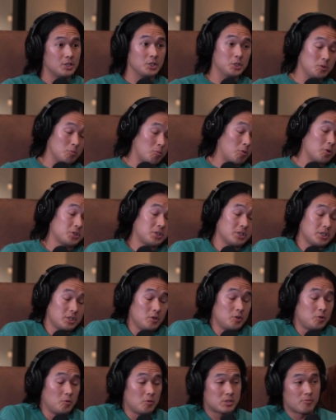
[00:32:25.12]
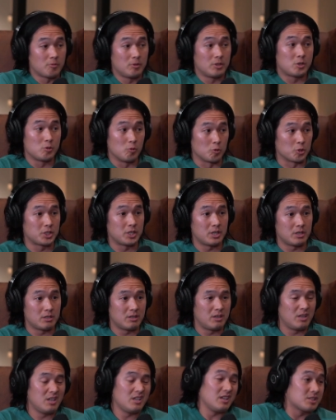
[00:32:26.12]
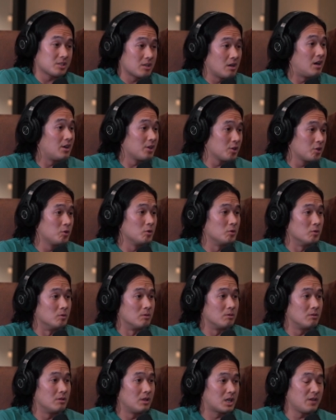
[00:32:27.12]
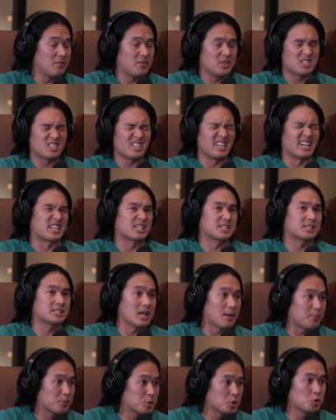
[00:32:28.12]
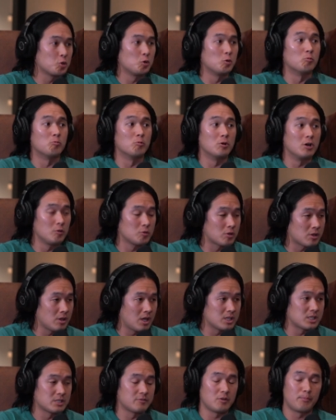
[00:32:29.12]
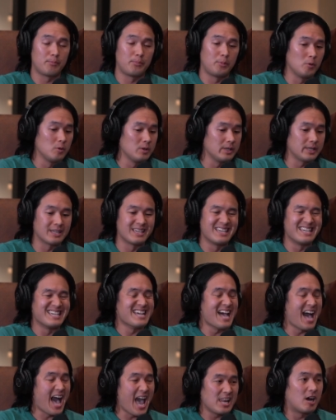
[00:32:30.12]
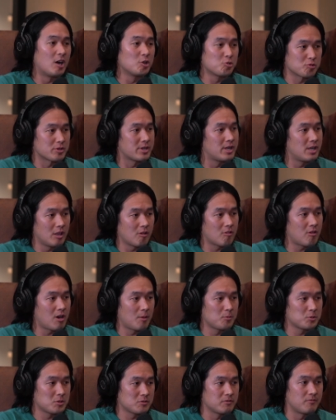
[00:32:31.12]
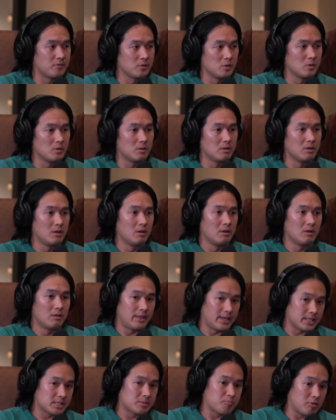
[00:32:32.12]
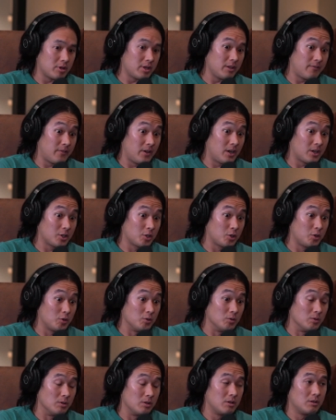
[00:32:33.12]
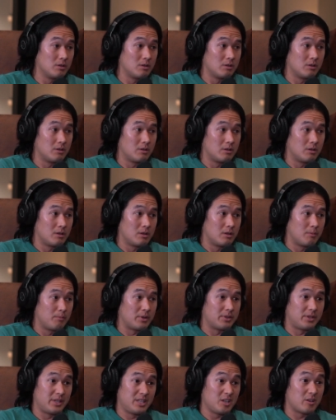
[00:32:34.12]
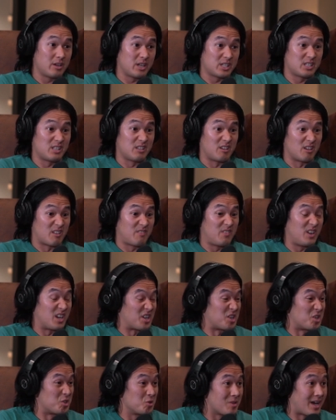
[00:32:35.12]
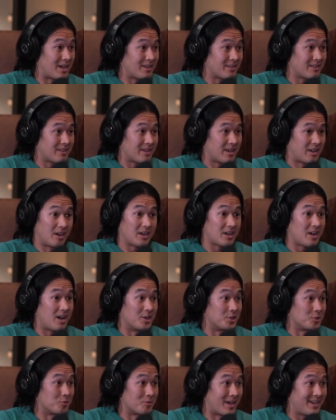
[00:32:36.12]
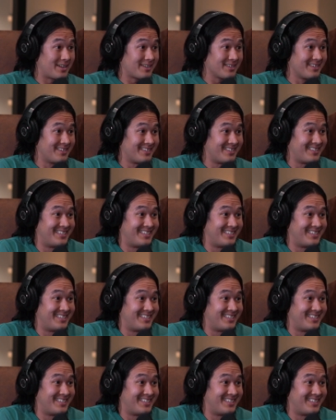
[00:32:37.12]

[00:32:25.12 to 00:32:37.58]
Watching you doing some really cool shit, it's kind of cool. Like if it's exceptional, world class, if you're pulling 800 kilograms off the floor, that's pretty fucking cool. But then you actually got to fucking do that, and I can't do that.